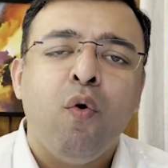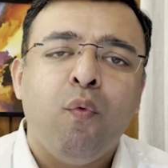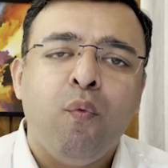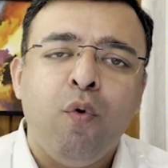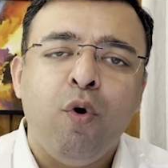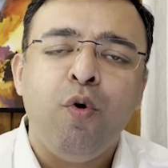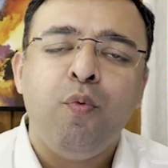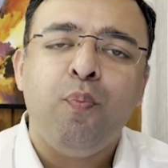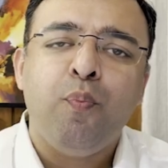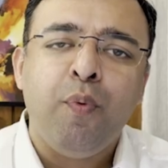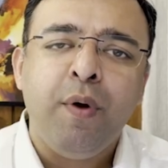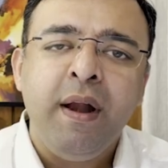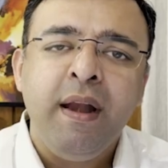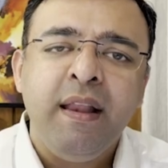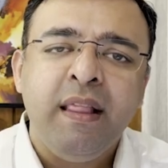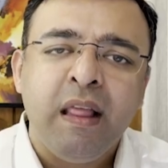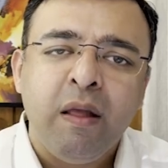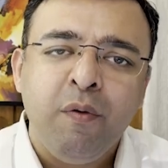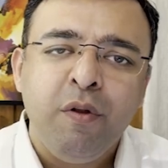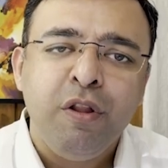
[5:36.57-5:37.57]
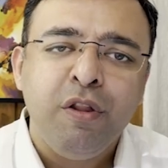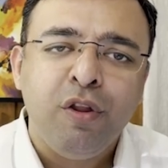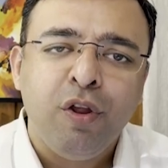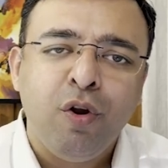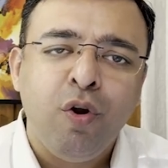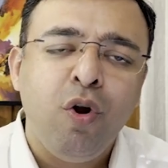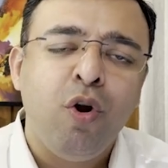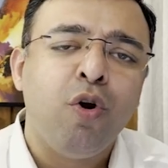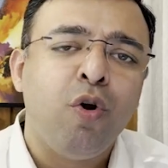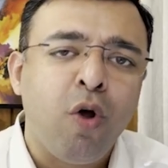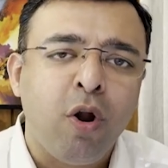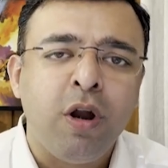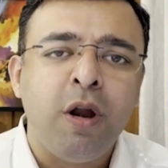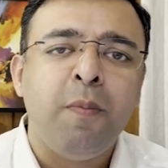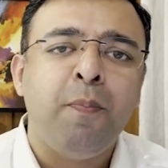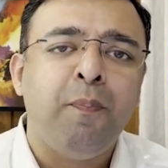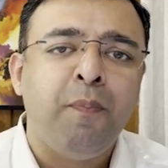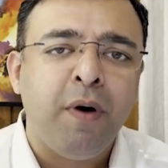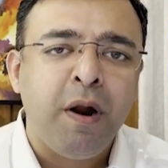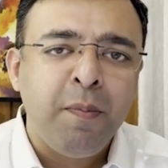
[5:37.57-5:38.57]

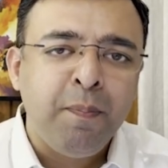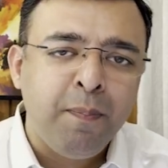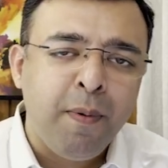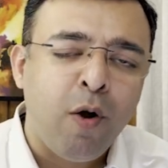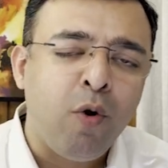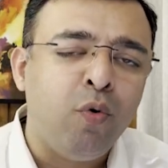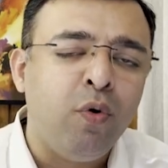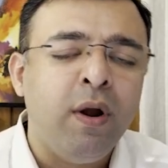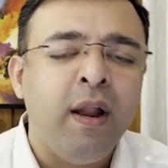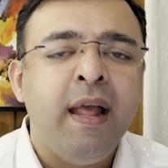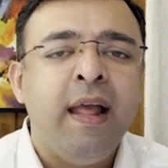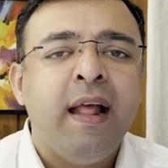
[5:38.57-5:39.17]
$4.70 per pound,